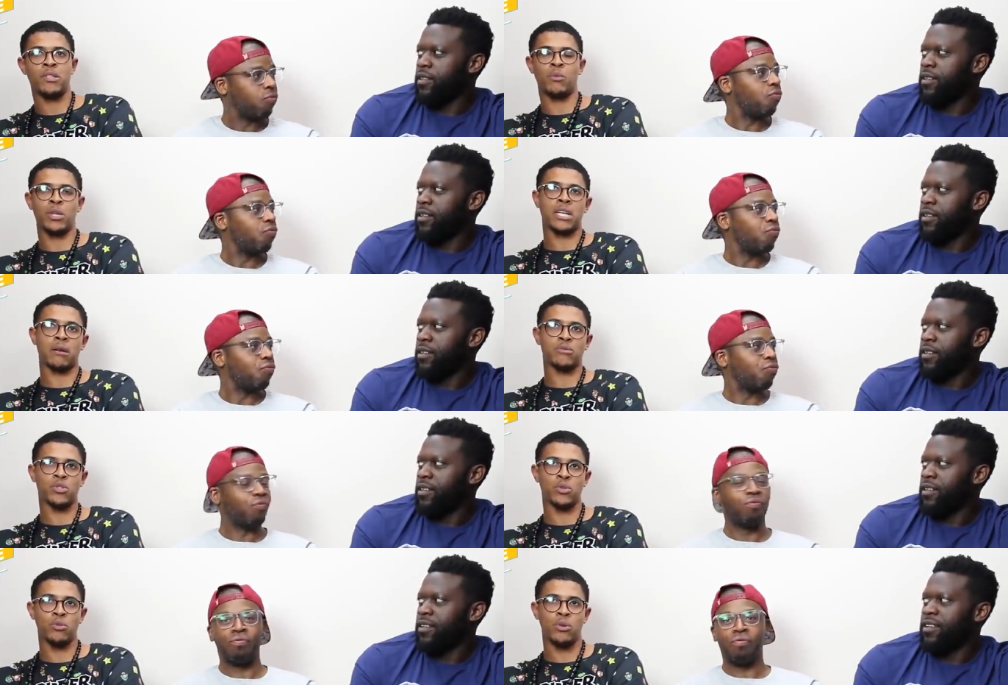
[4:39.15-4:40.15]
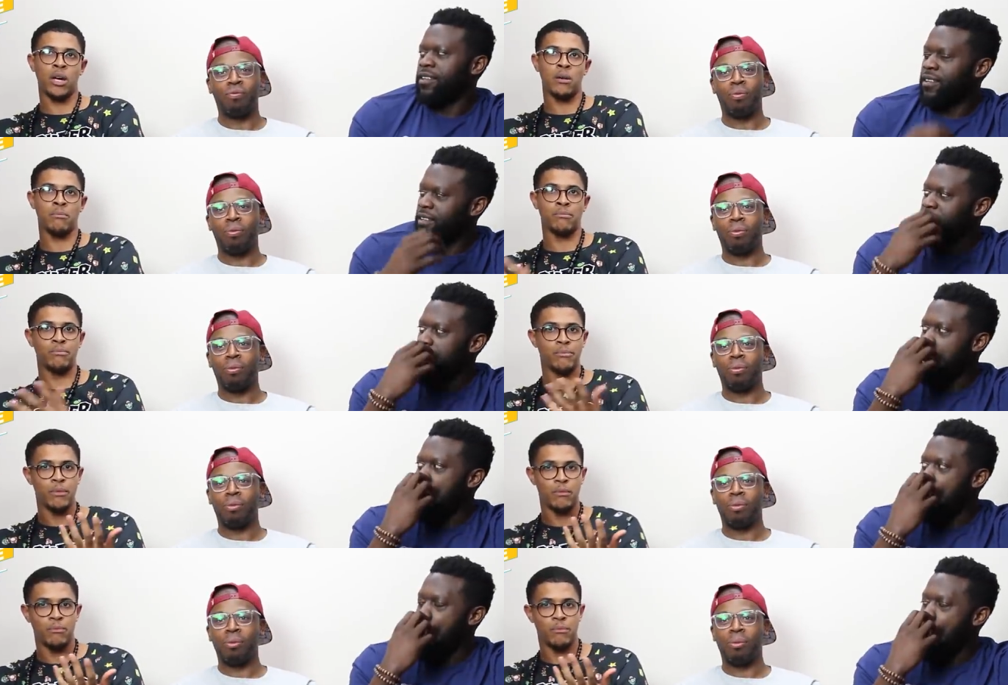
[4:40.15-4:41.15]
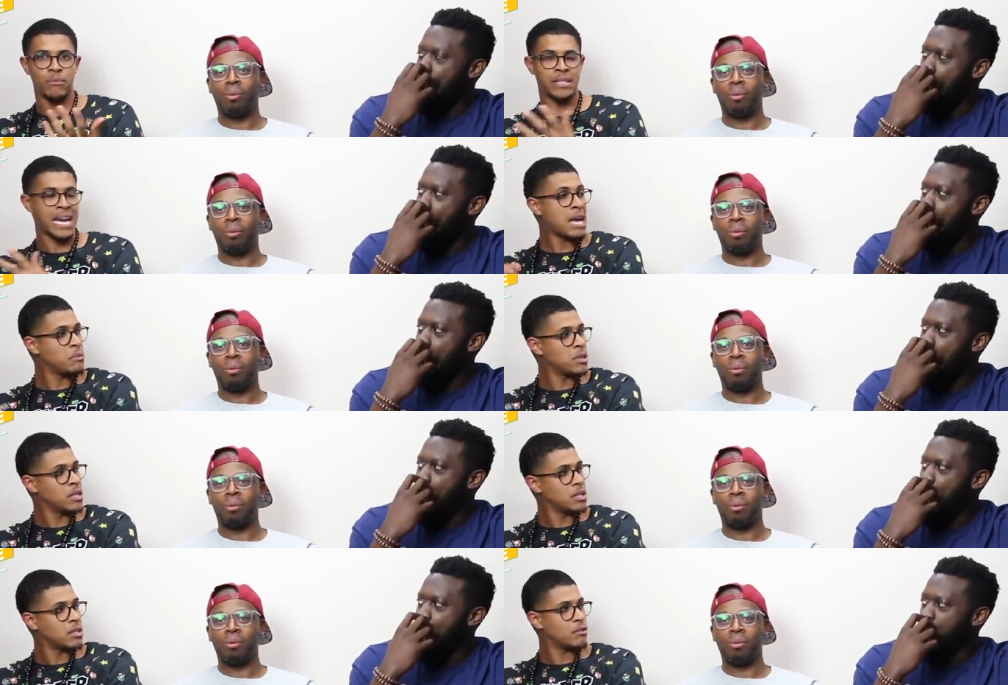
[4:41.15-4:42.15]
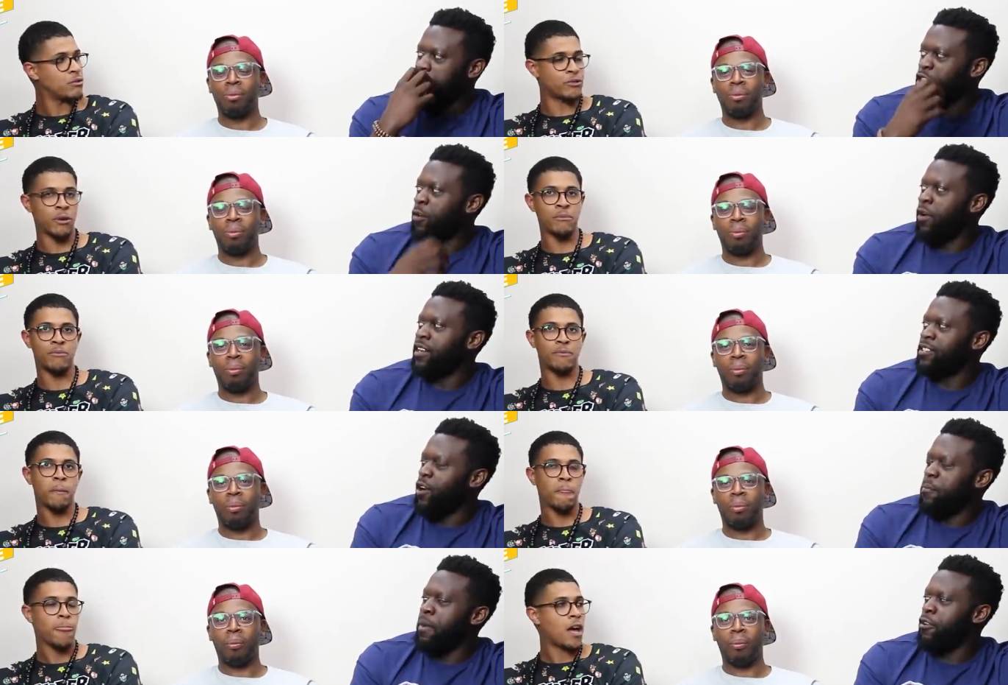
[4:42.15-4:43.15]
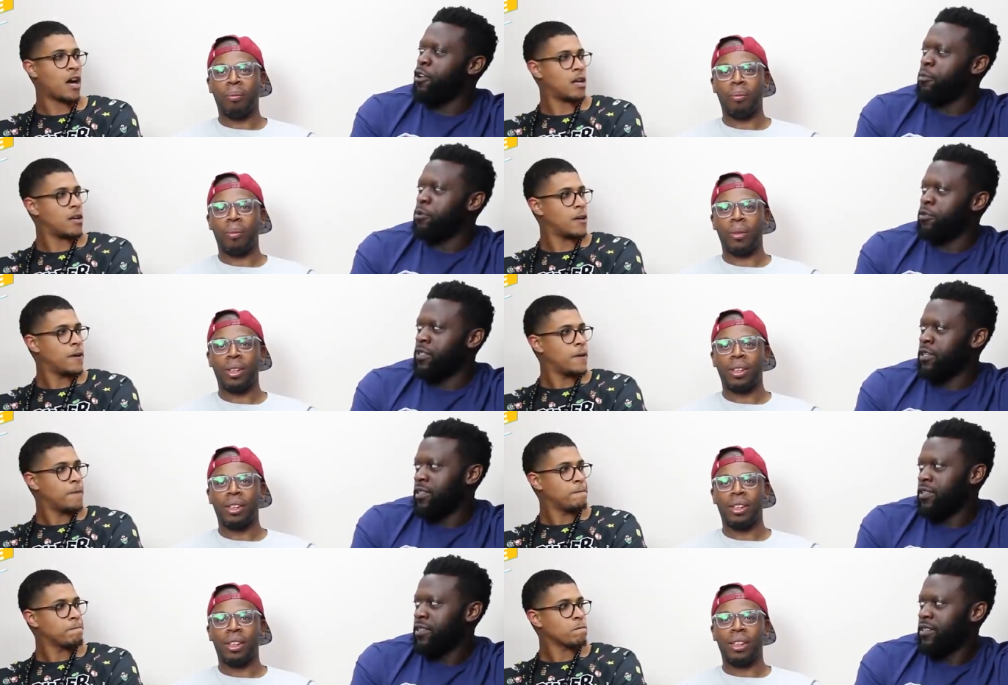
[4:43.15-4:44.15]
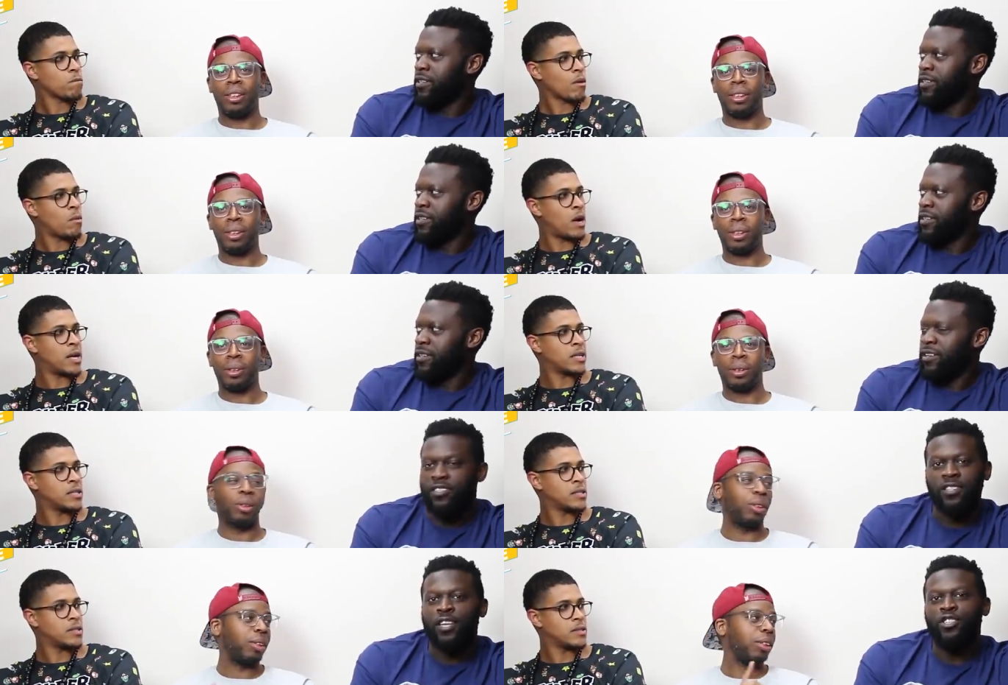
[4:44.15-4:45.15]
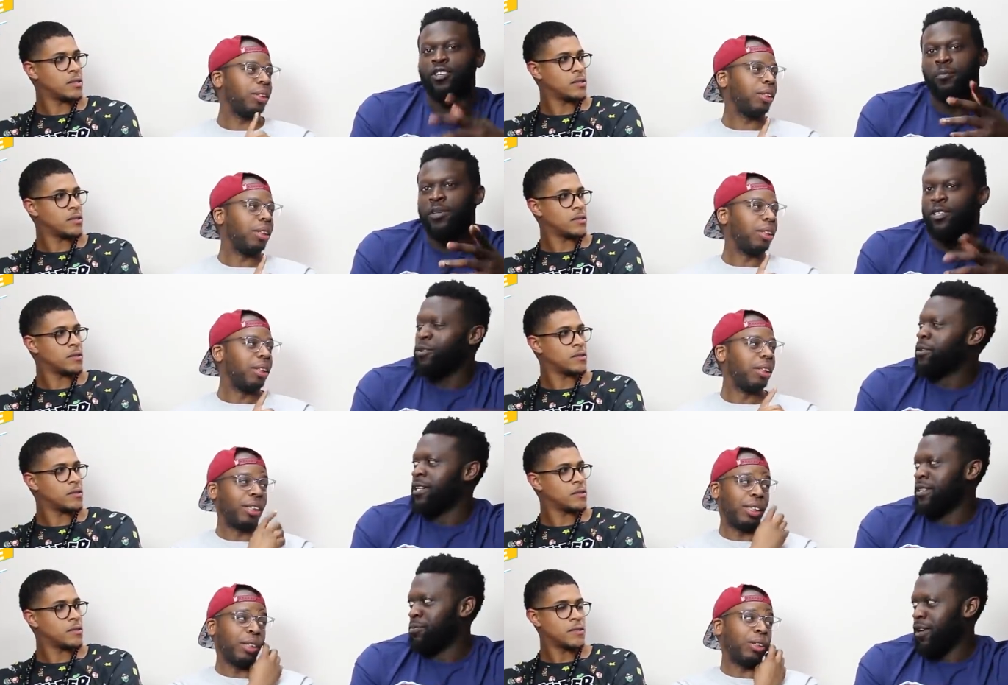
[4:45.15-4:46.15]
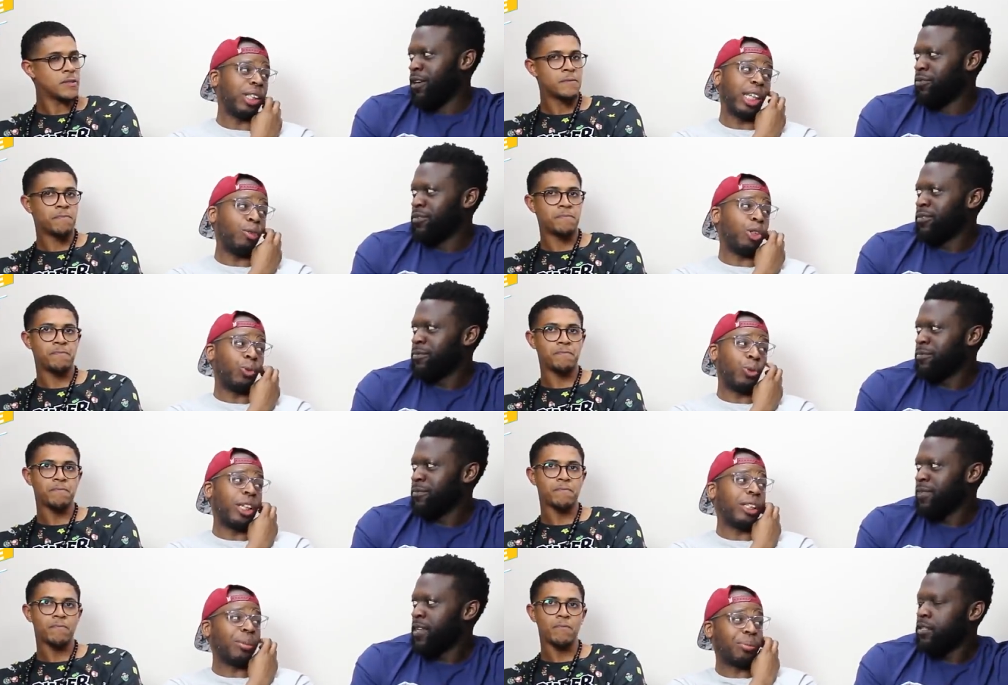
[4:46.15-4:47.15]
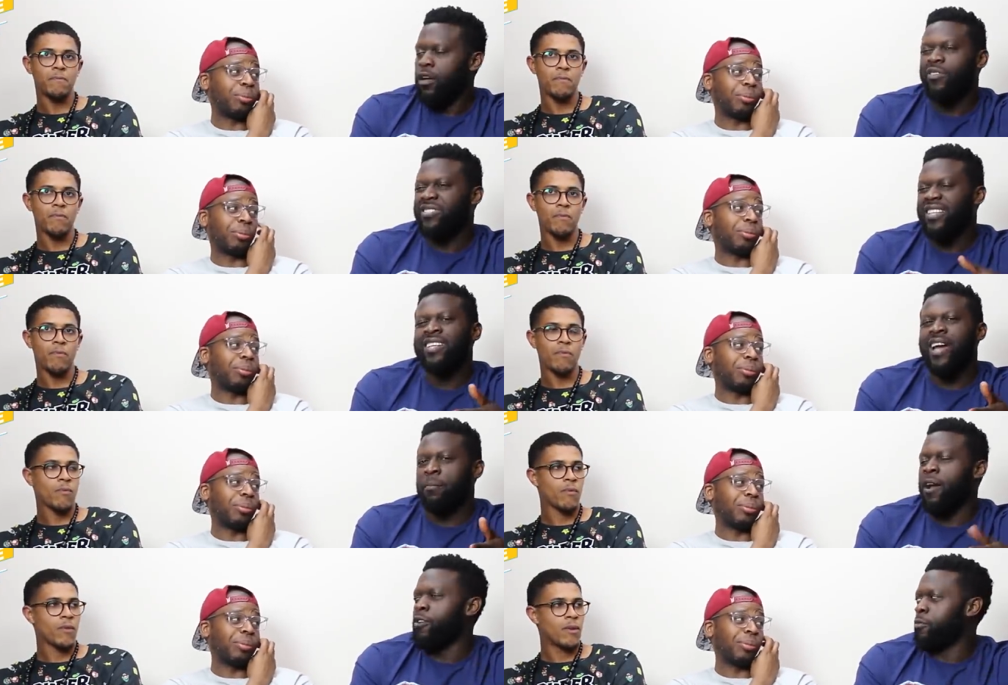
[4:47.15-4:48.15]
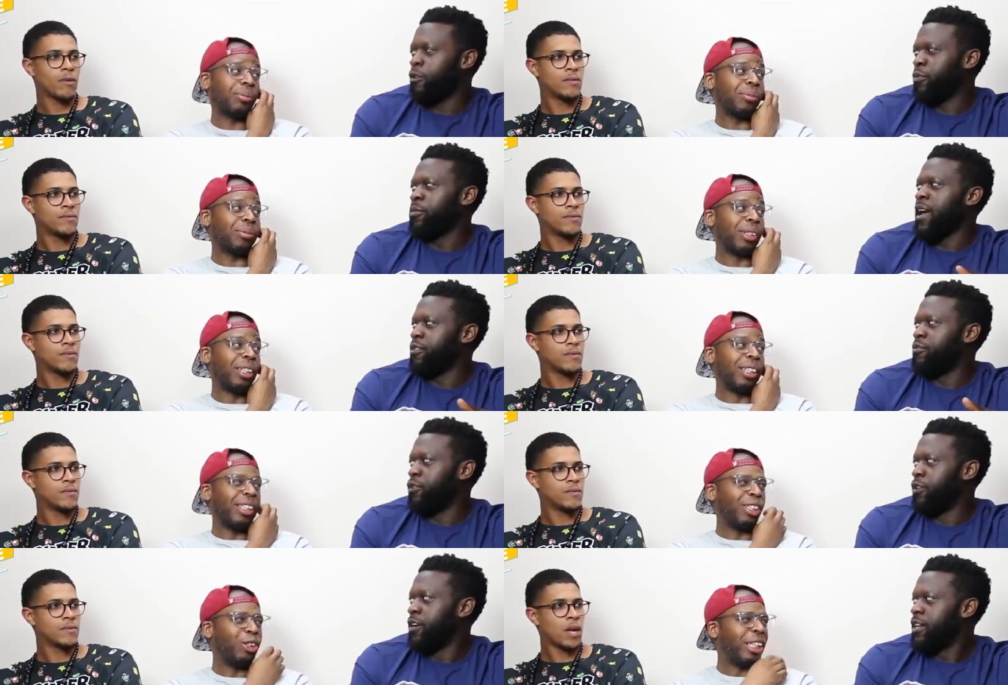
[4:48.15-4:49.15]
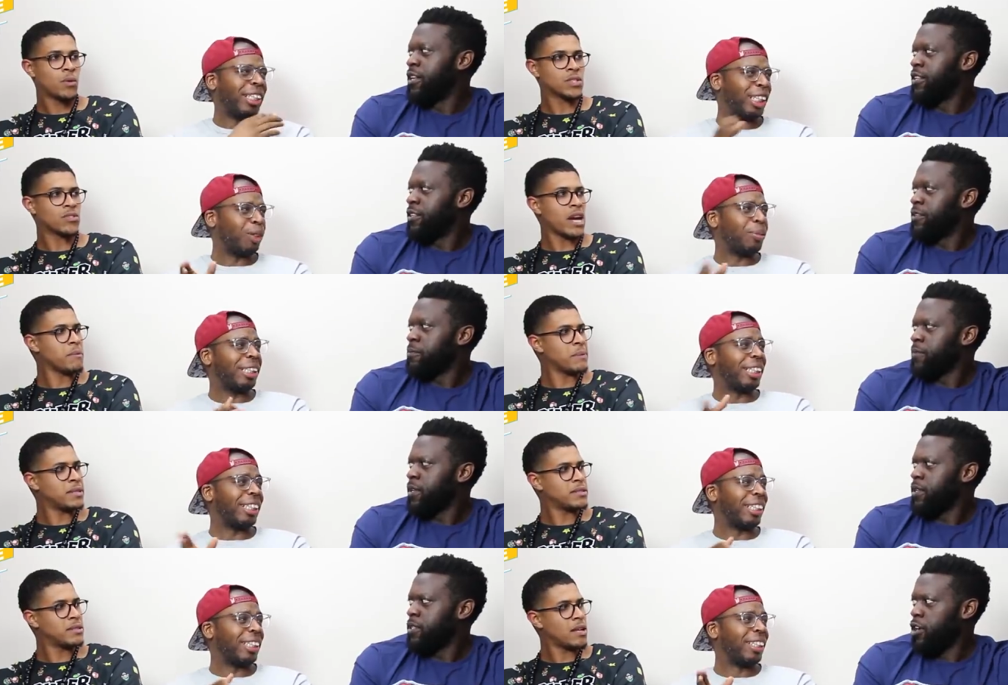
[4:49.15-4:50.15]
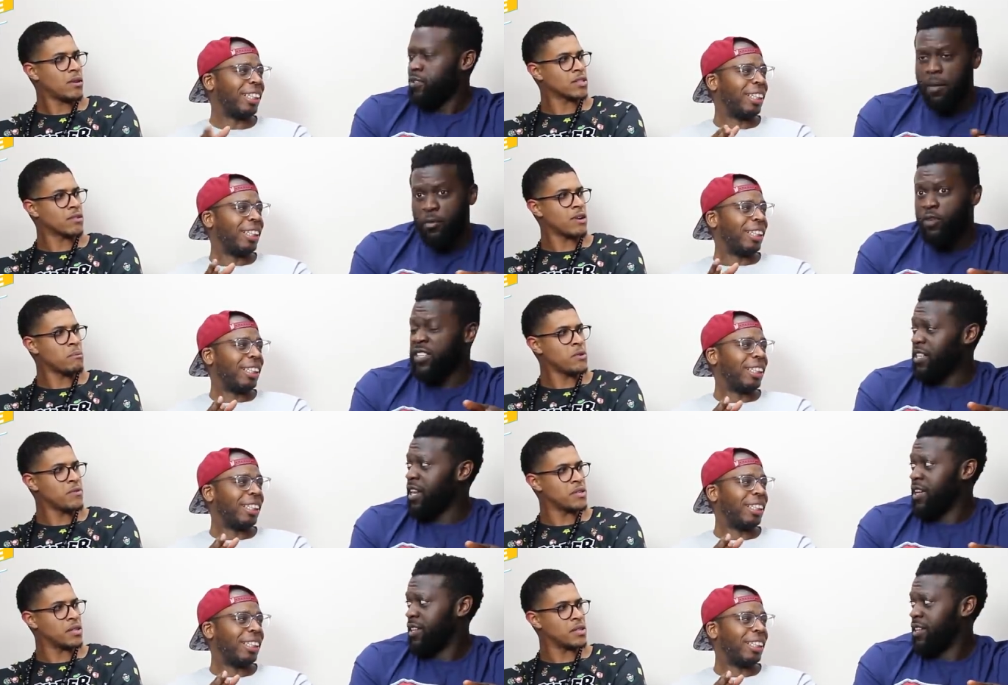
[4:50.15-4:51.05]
Speaker 1: you know, when it comes to um, gaming. Do you know why there's not a Mario movie? Why? Because
Speaker 2: they shouldn't be doing this, bro. There was one. No, I've seen that Mario movie from '94. That was great, man. No, that, movie's movie.